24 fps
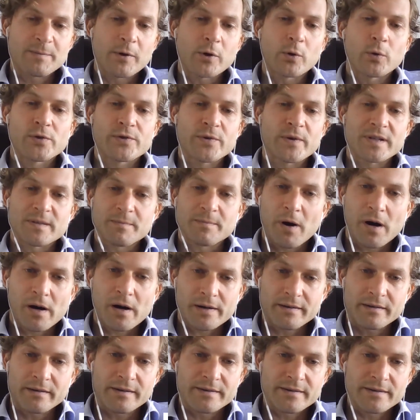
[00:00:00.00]
but also as
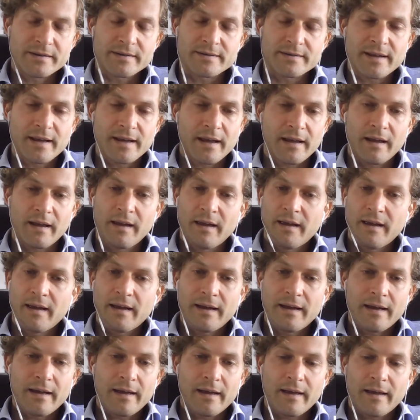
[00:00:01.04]
partners, because
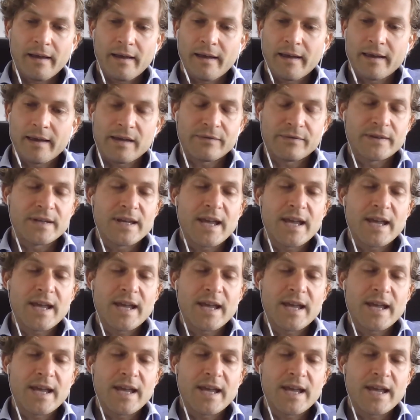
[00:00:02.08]
if